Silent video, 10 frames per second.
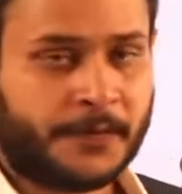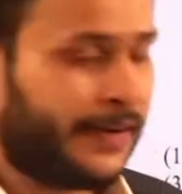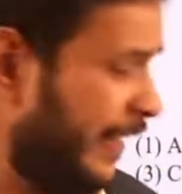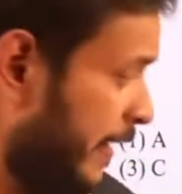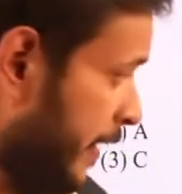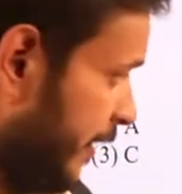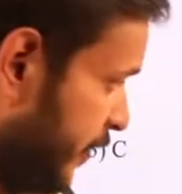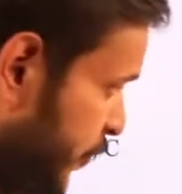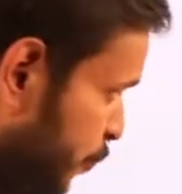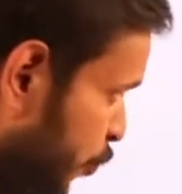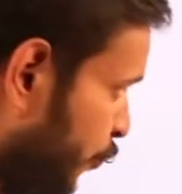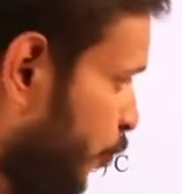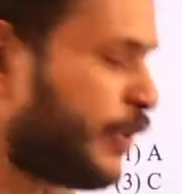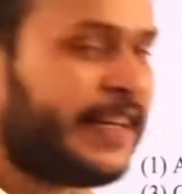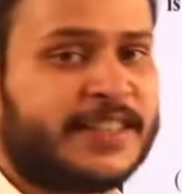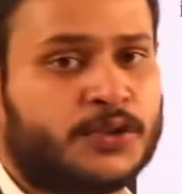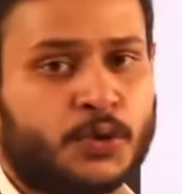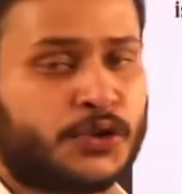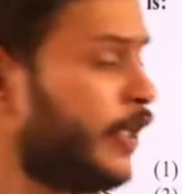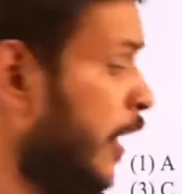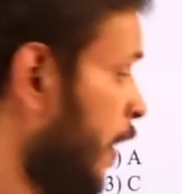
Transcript: right, let's just move to the next question.